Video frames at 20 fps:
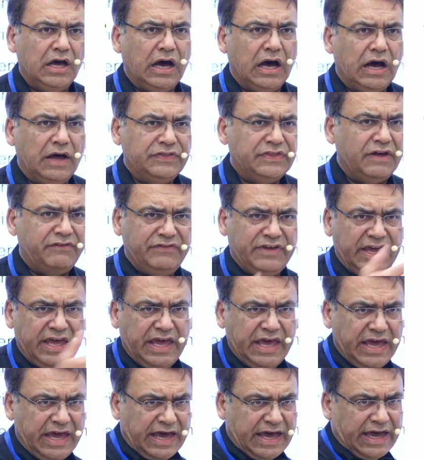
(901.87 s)
the
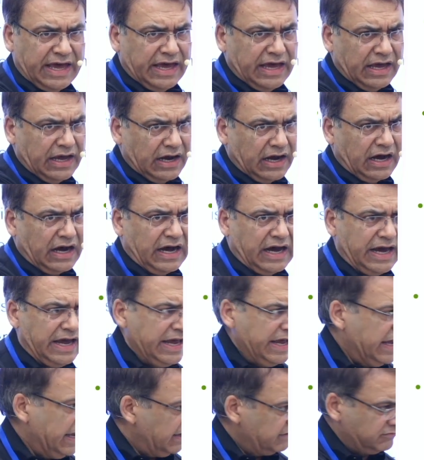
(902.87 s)
way I
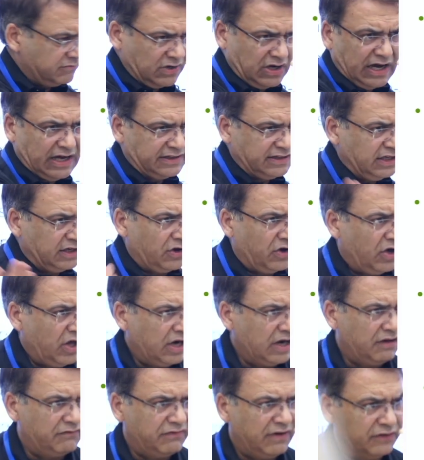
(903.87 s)
and I think
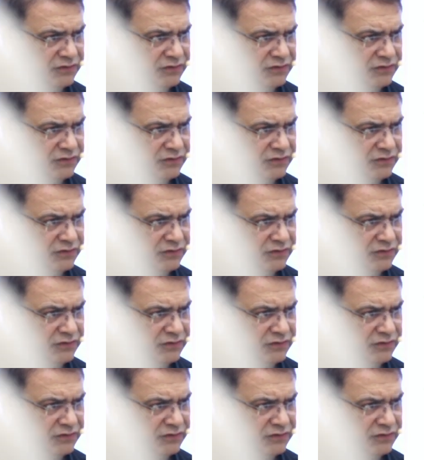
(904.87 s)
all of